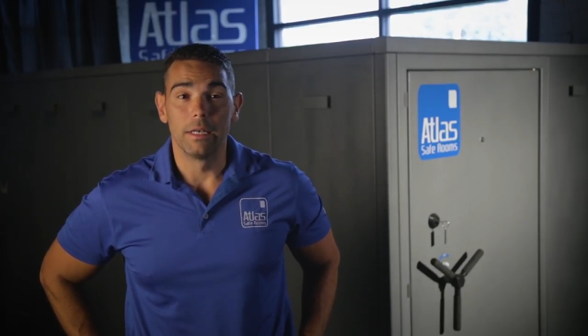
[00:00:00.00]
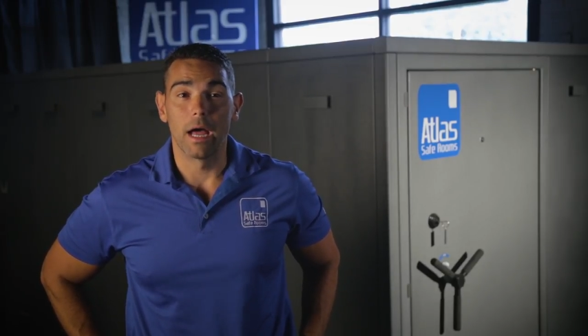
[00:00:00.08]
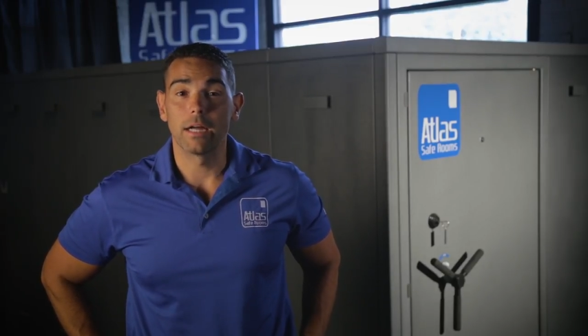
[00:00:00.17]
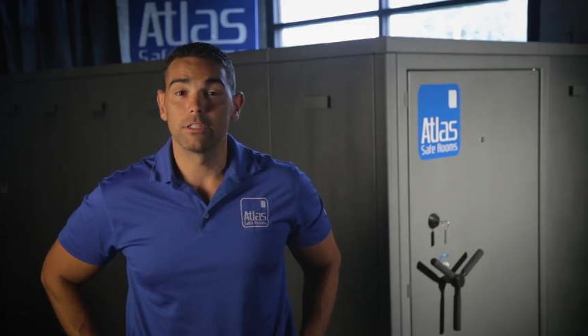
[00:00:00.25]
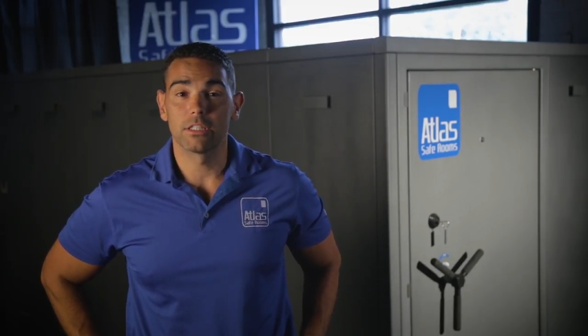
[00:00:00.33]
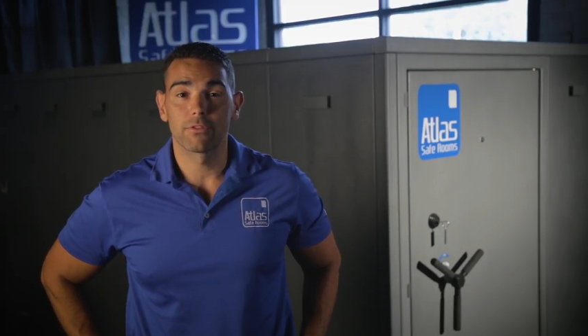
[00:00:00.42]

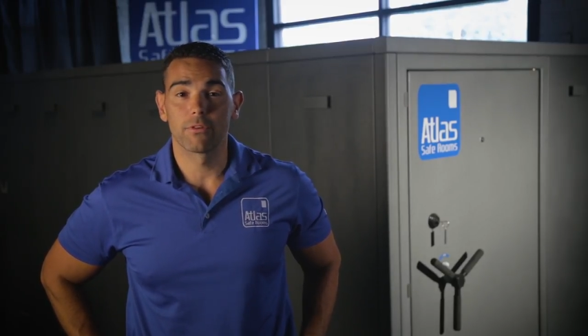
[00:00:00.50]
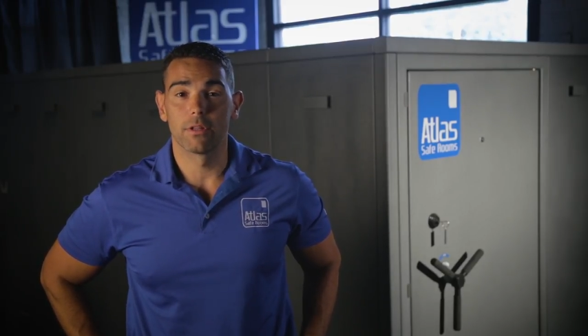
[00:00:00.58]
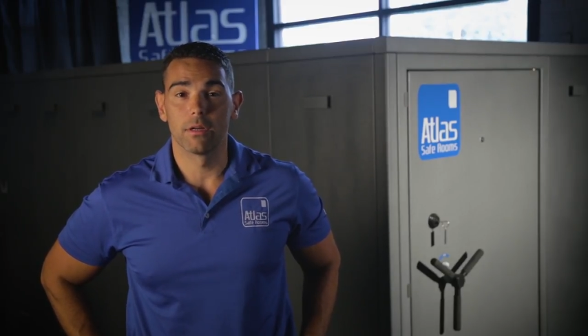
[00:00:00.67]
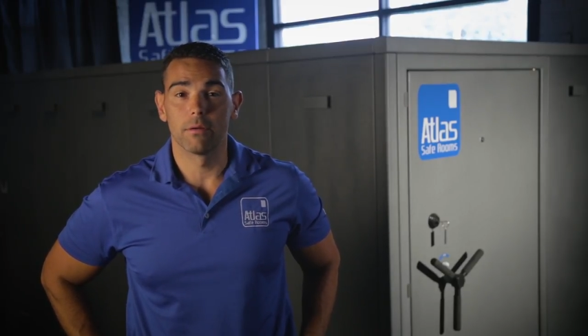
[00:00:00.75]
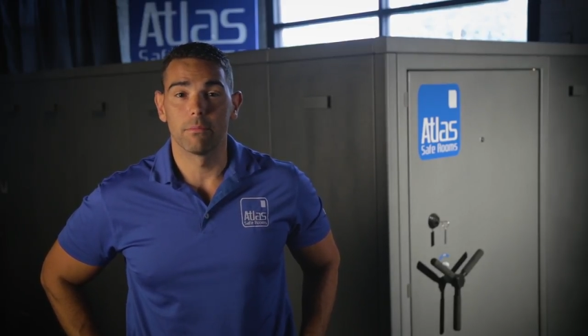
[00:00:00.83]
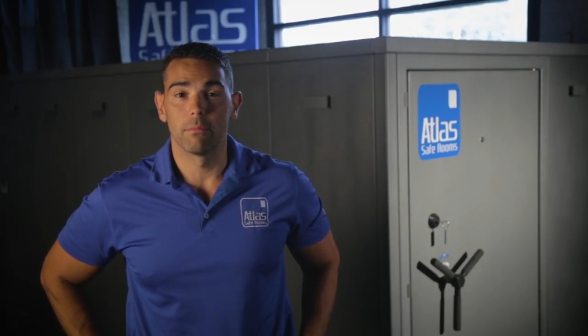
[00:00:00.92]
not just for
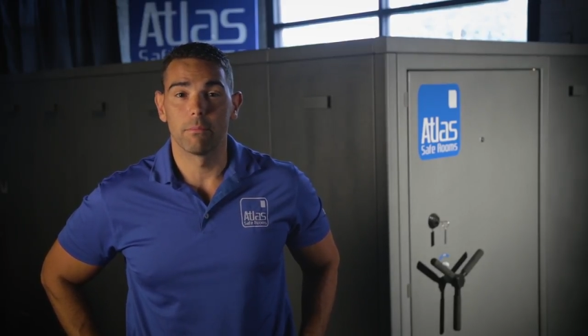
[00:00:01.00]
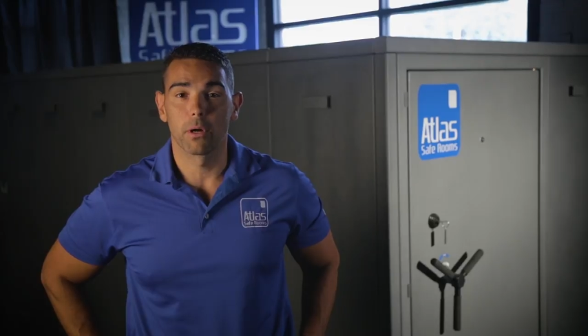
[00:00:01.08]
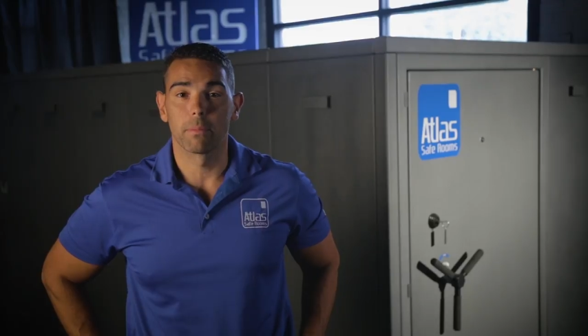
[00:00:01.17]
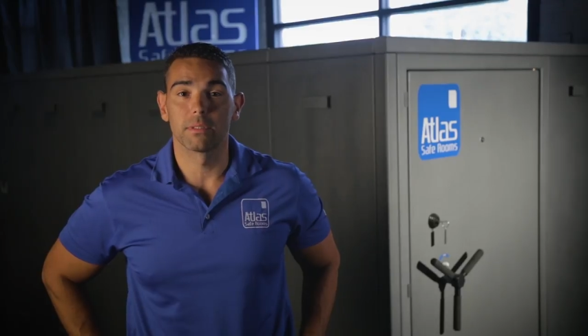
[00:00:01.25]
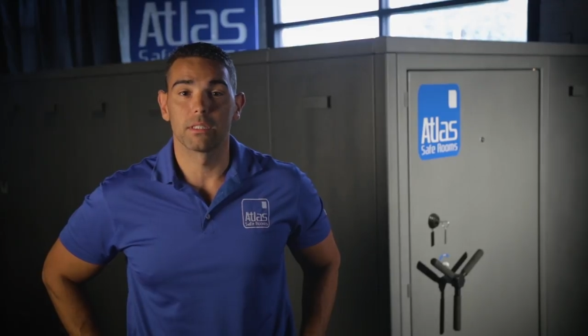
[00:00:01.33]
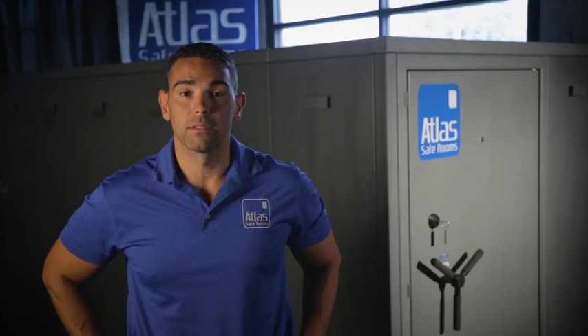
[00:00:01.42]
the
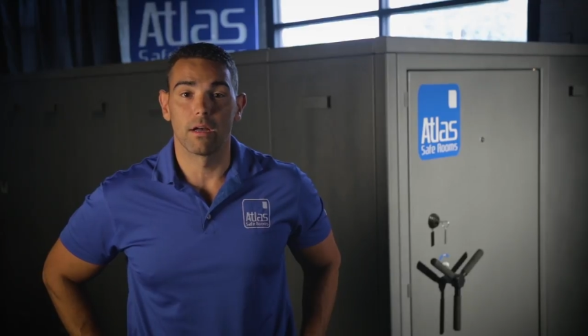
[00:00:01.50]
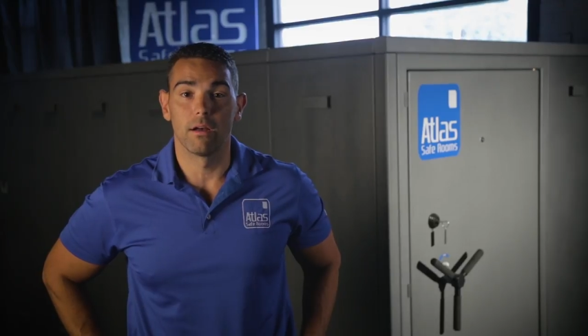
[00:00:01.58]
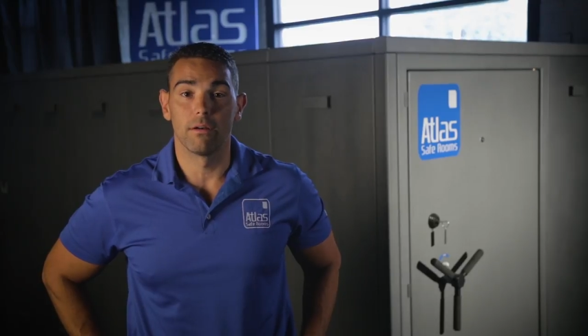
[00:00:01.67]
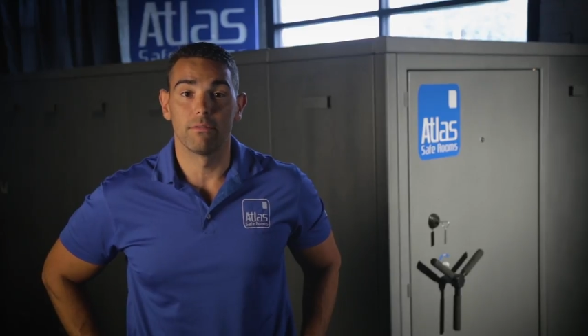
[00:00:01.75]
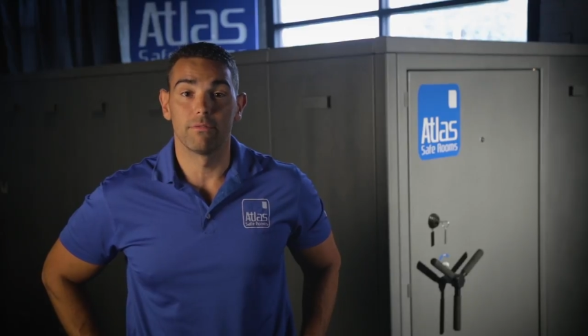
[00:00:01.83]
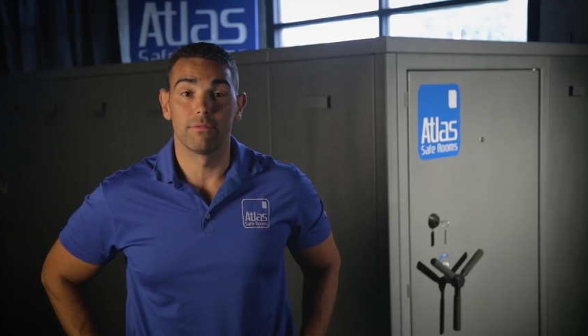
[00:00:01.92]
purposes
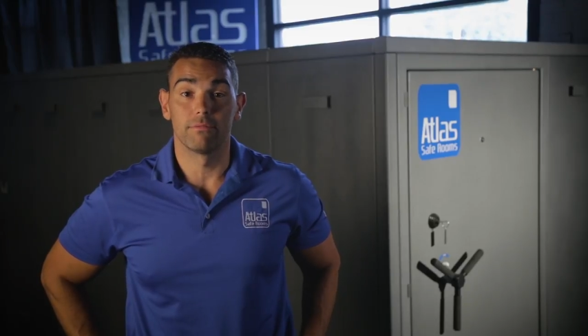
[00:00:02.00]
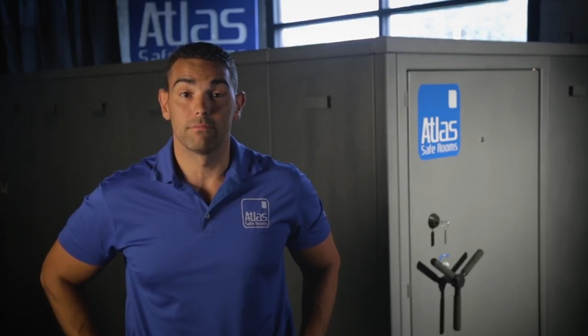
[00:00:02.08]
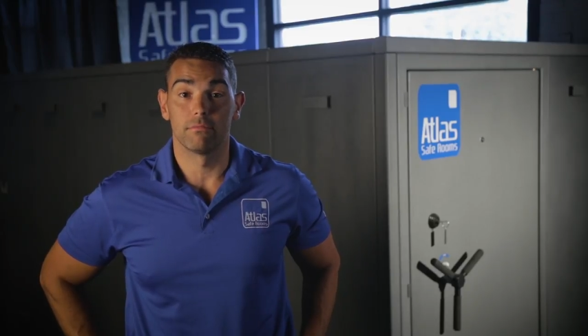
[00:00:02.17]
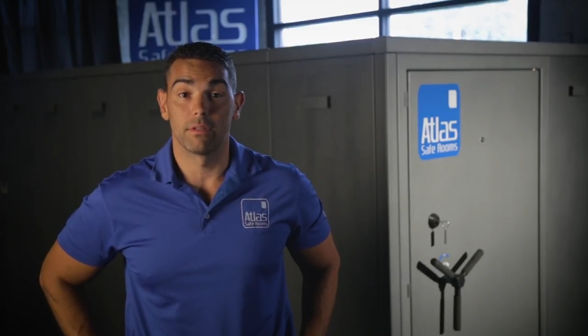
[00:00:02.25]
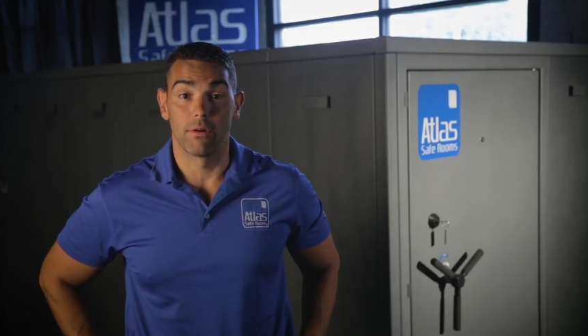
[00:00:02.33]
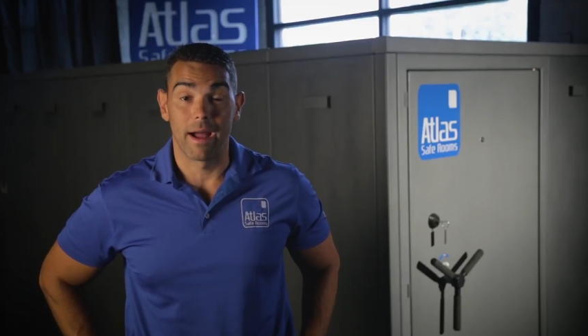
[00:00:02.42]
of
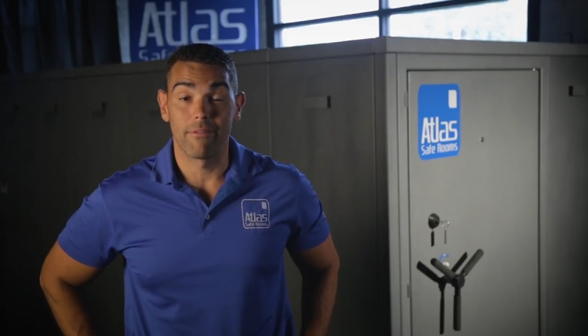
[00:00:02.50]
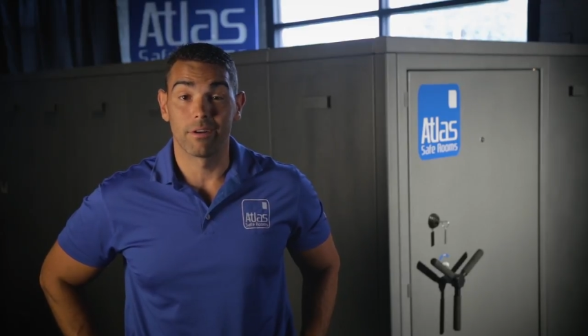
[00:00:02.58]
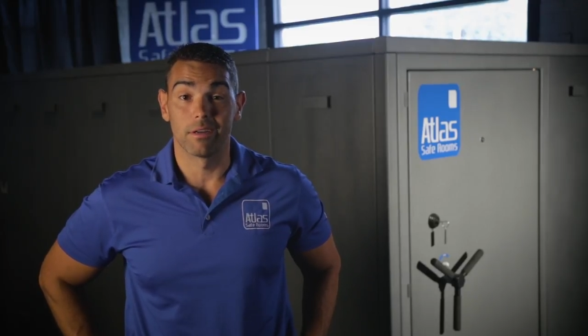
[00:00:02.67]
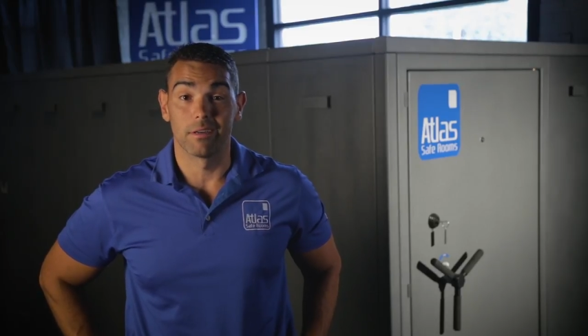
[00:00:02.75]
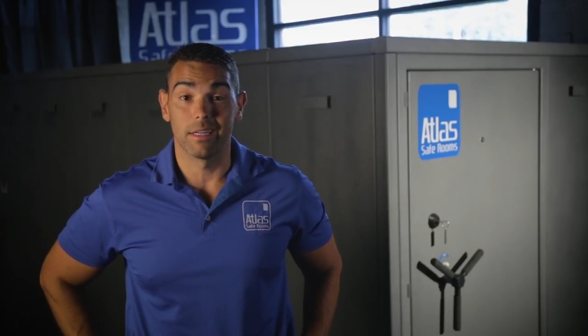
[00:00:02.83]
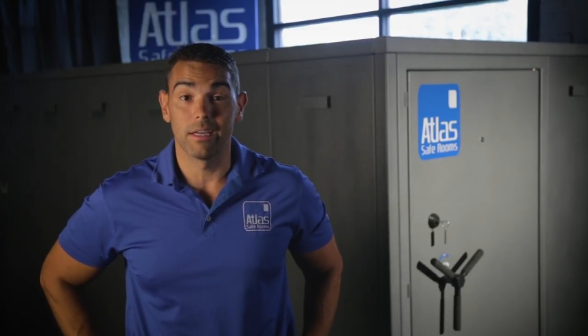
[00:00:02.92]
you know
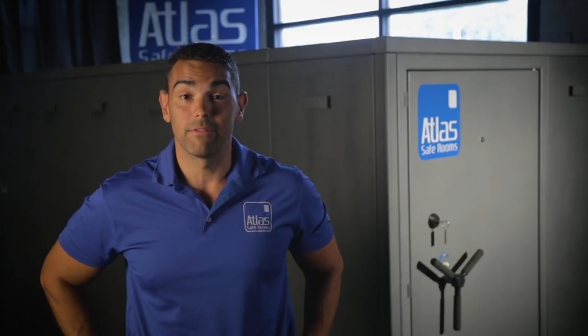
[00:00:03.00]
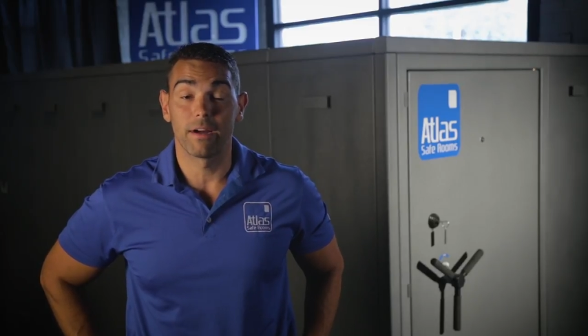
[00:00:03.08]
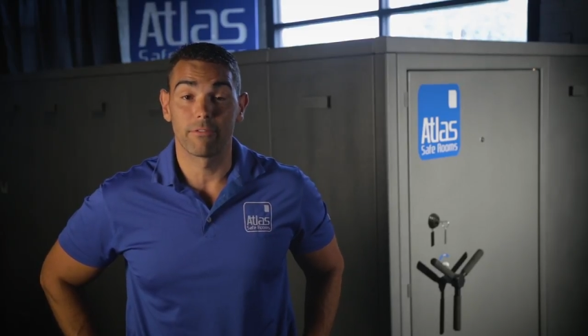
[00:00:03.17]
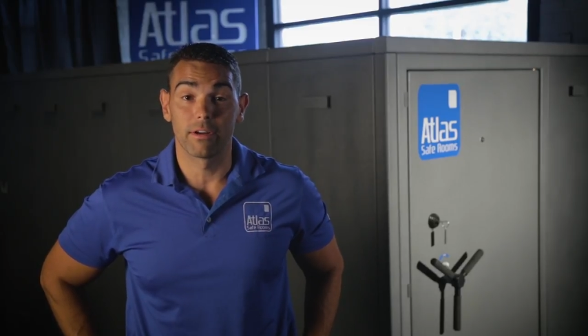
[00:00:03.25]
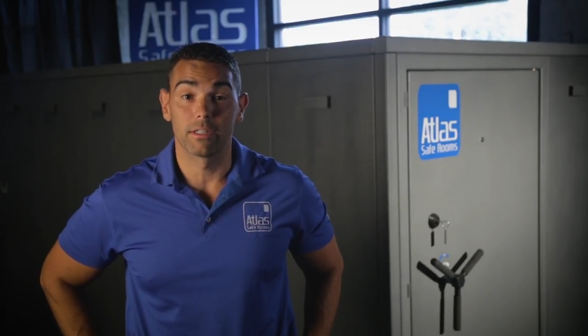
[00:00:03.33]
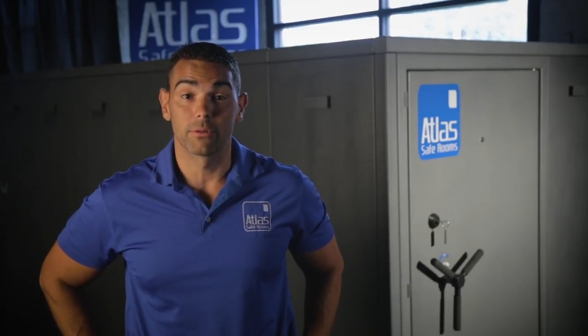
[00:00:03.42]
having an
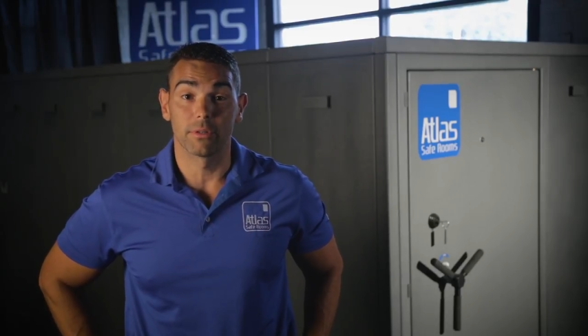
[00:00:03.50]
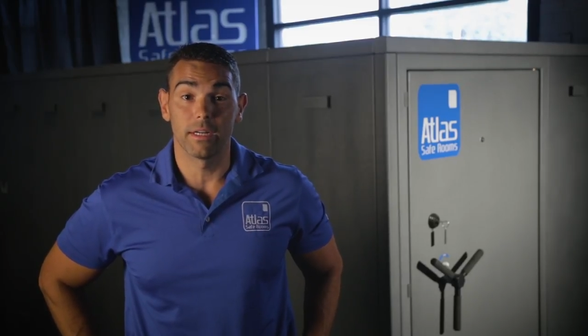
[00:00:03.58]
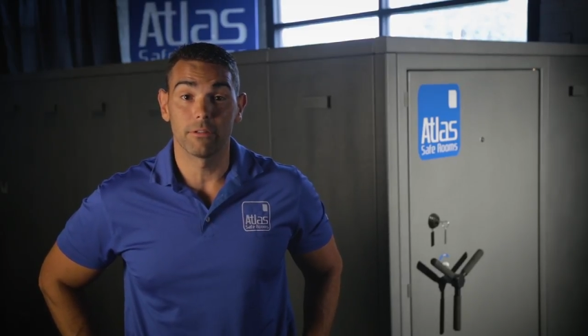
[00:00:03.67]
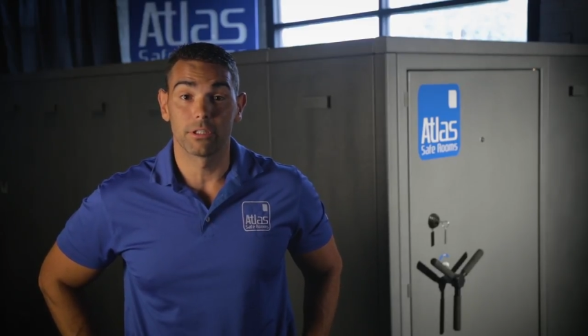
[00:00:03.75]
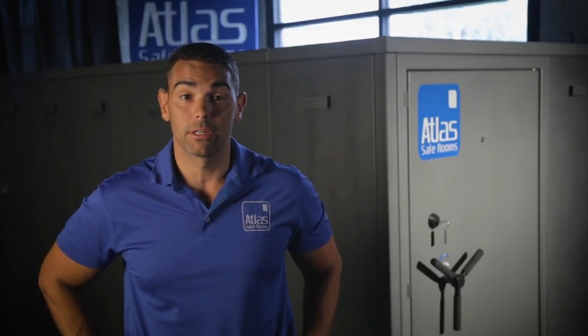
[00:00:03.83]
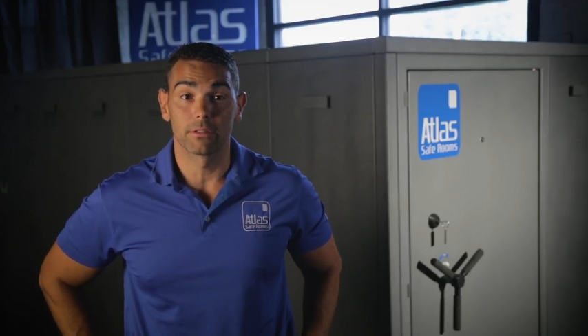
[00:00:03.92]
EF5 rated
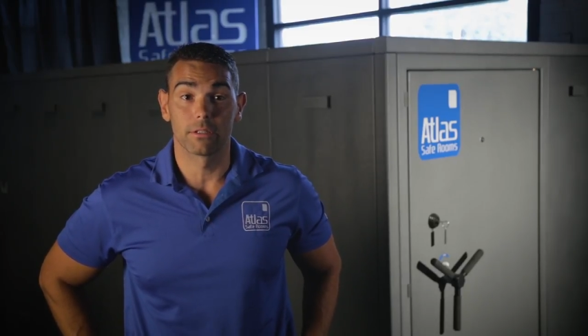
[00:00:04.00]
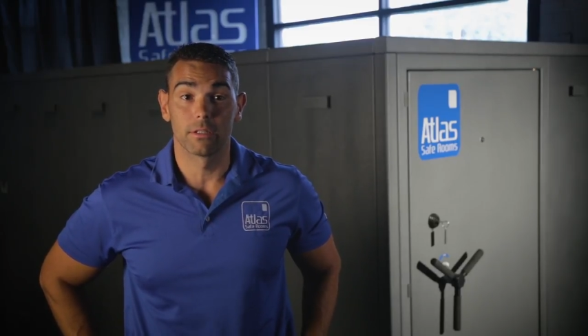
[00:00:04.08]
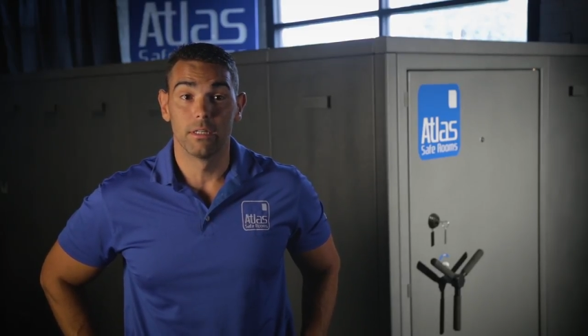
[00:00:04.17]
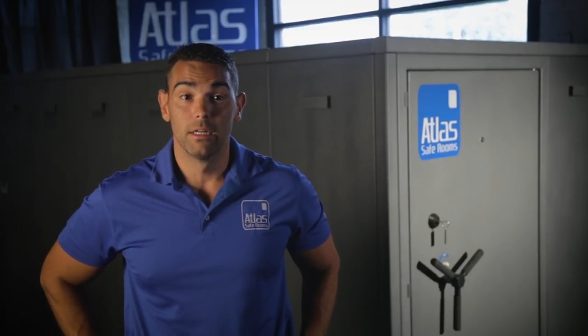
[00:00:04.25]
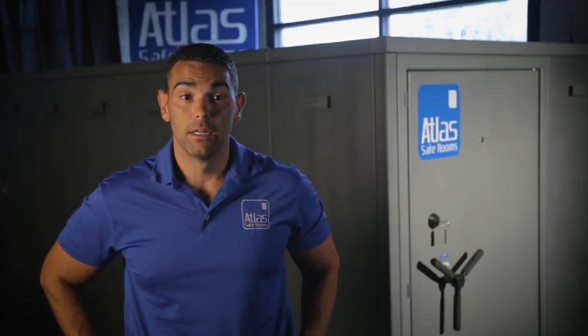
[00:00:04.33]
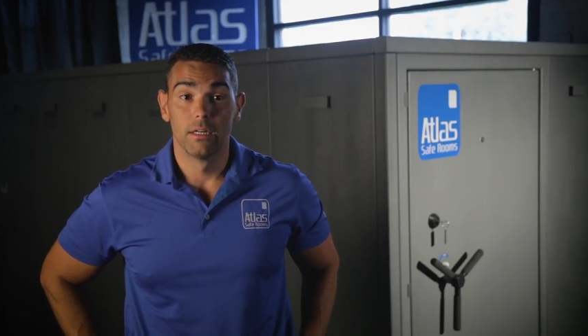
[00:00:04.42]
tornado shelter,